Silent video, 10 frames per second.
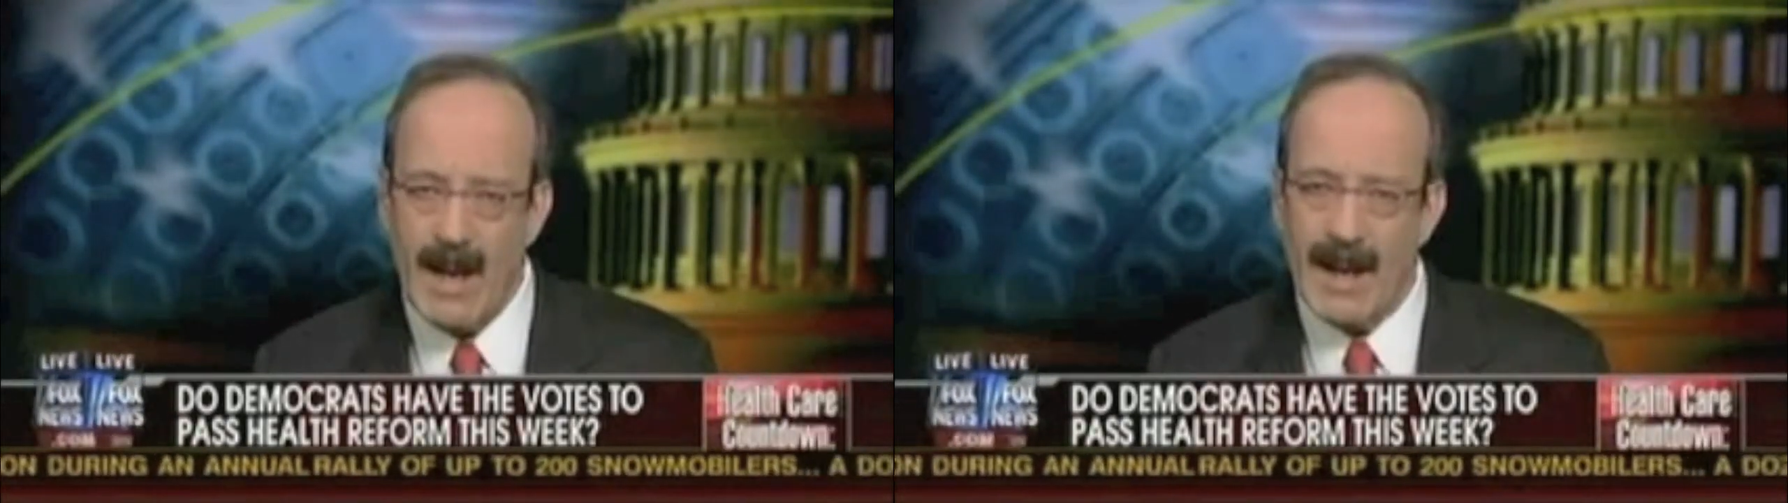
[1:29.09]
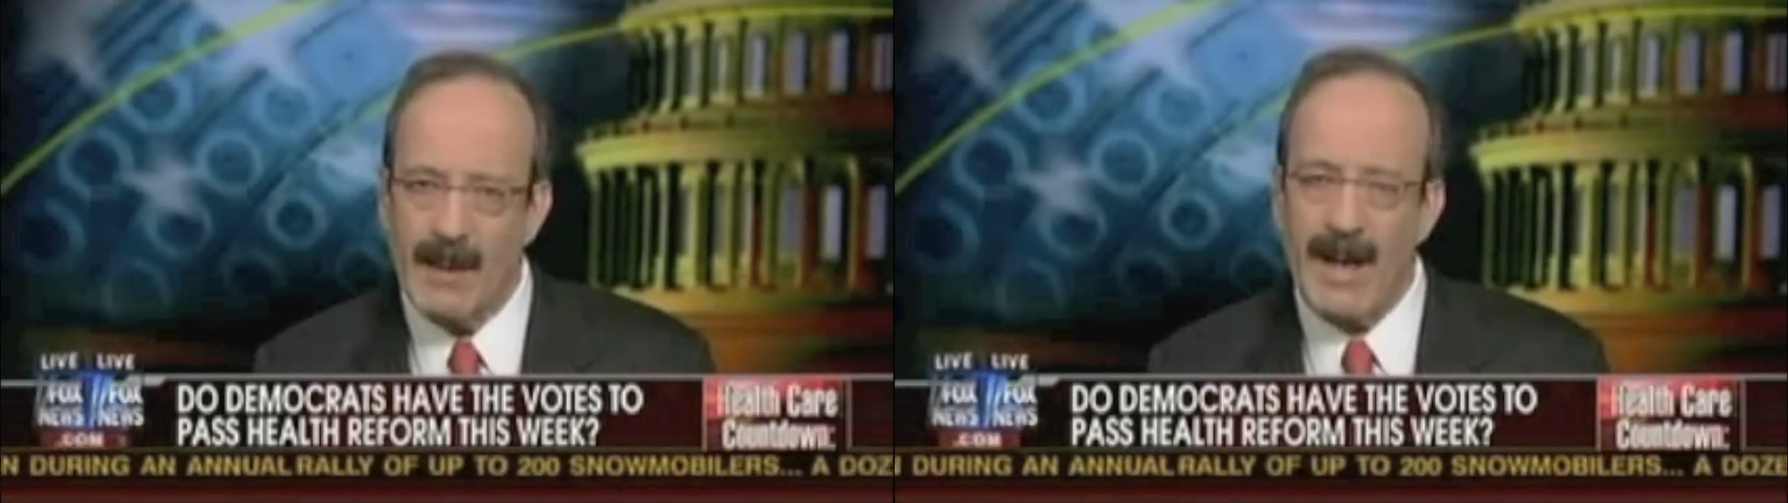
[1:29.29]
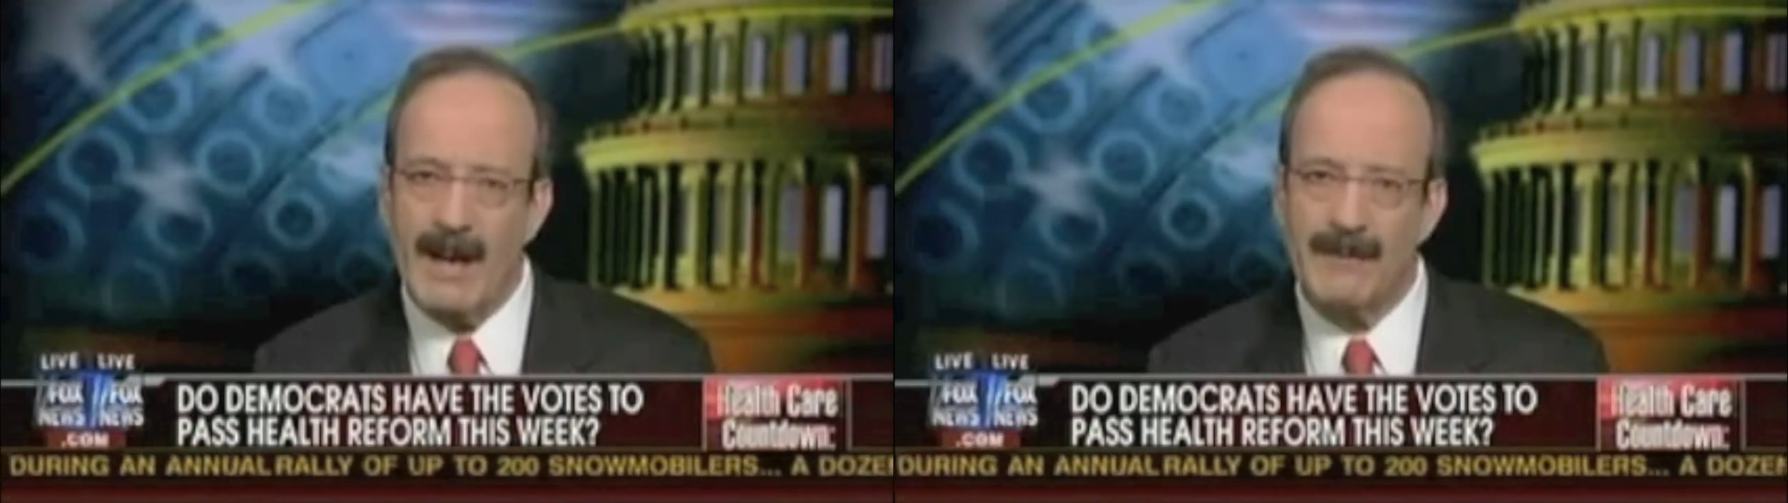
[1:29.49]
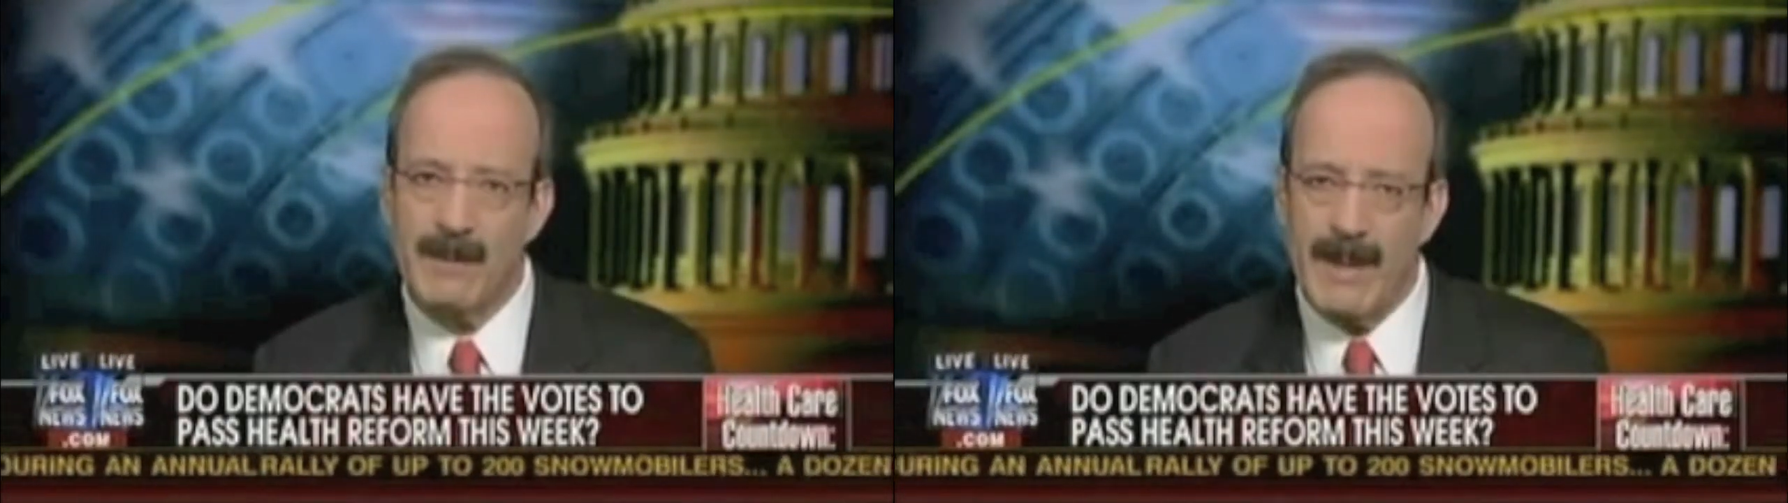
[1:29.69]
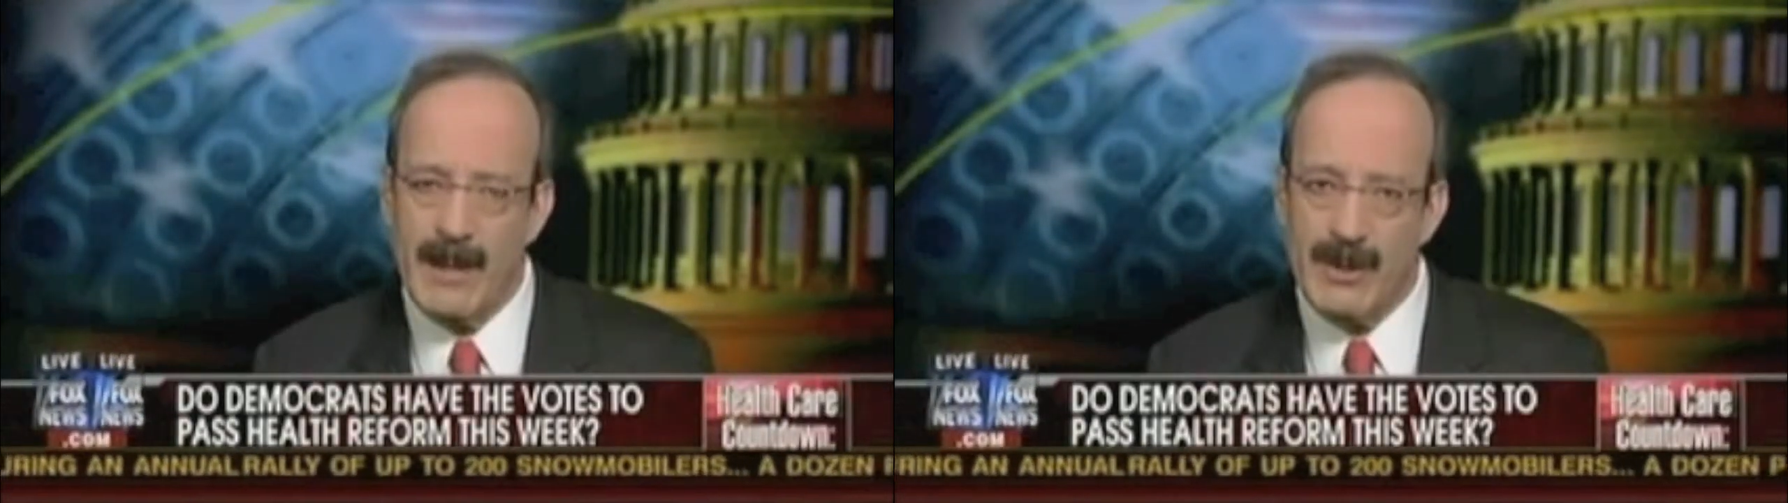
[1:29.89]
And I would have
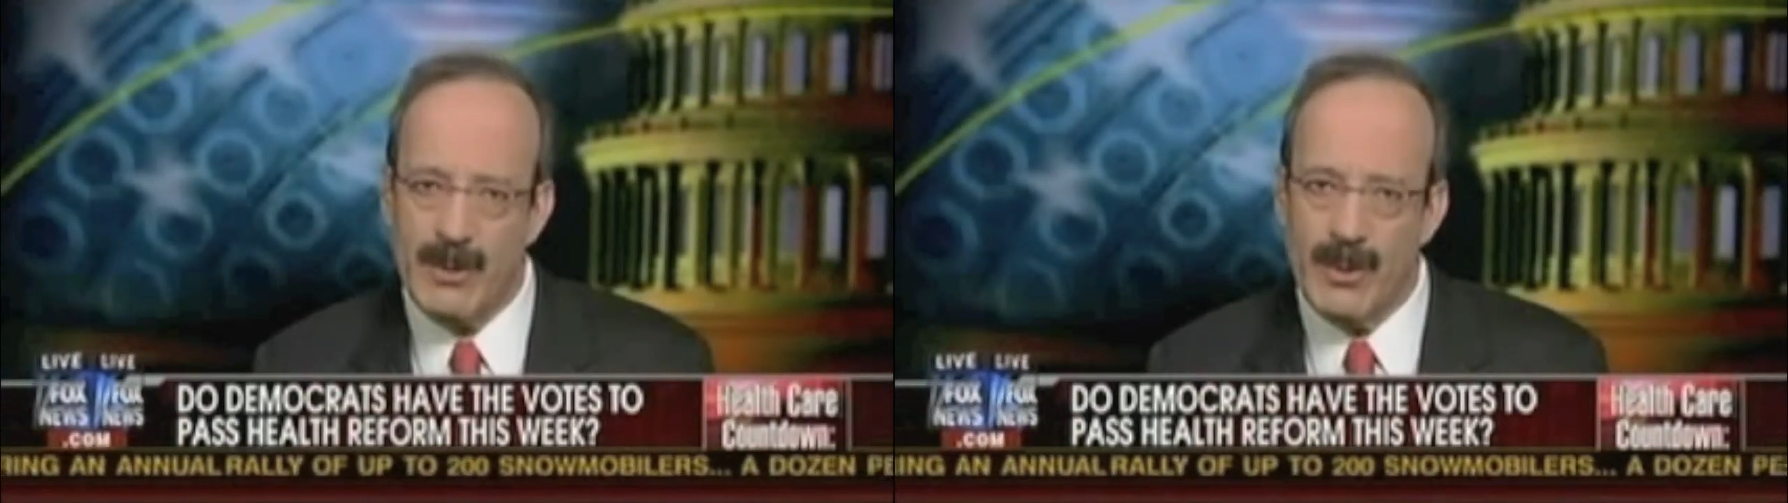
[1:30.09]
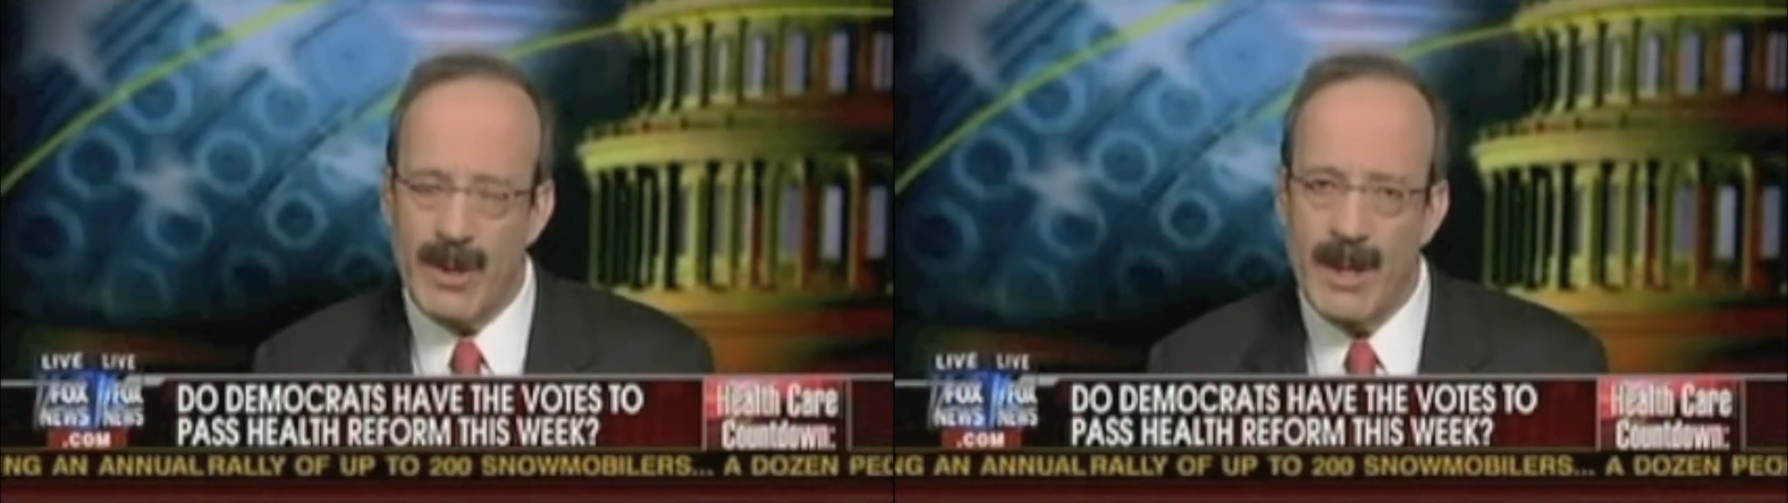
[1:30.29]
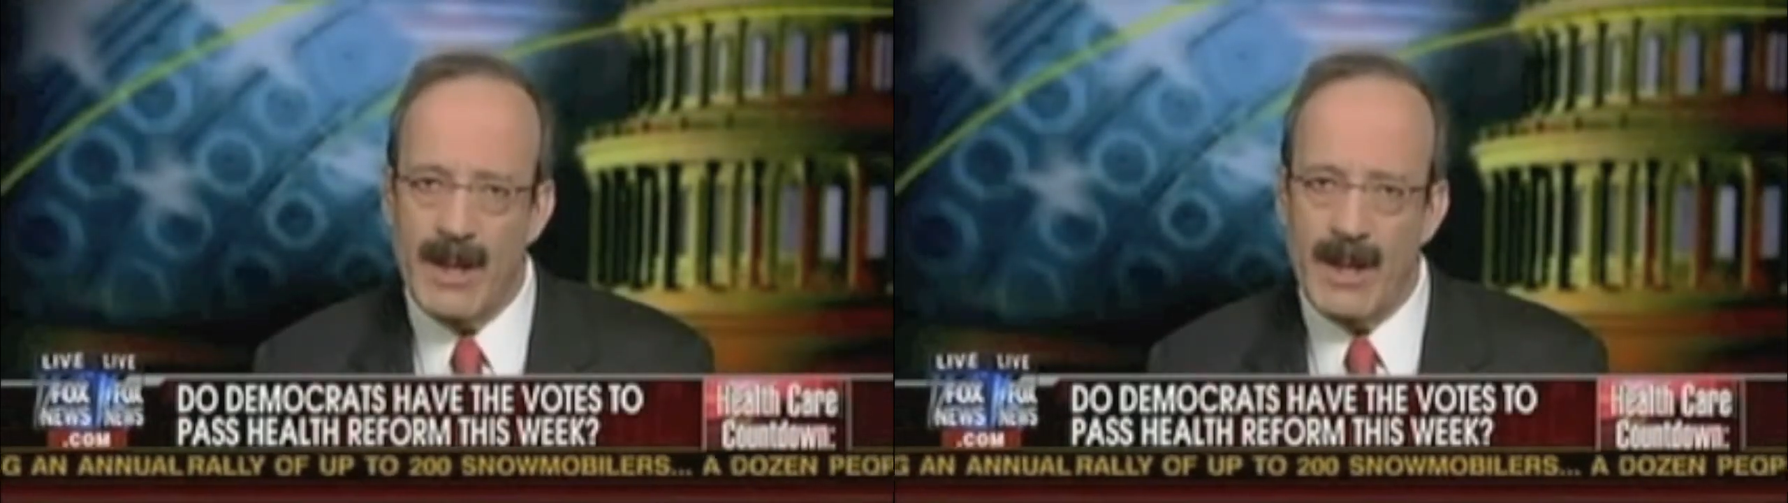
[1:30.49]
to make sure